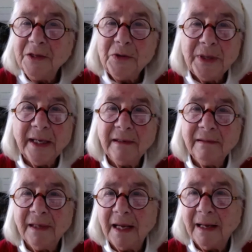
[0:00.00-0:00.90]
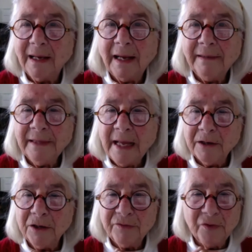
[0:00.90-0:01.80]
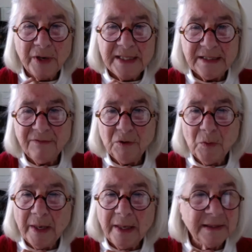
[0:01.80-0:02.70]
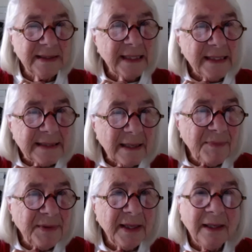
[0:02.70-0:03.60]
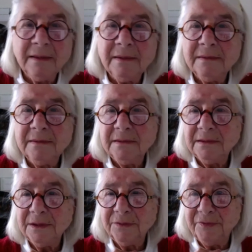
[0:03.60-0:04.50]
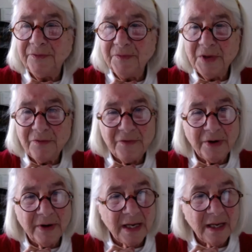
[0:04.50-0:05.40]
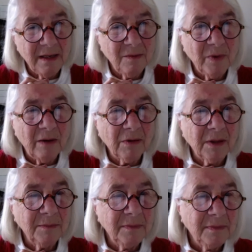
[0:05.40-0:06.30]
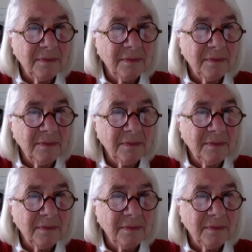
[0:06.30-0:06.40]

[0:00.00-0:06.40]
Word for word: You can unlock your voice if you want to say something. You're very welcome.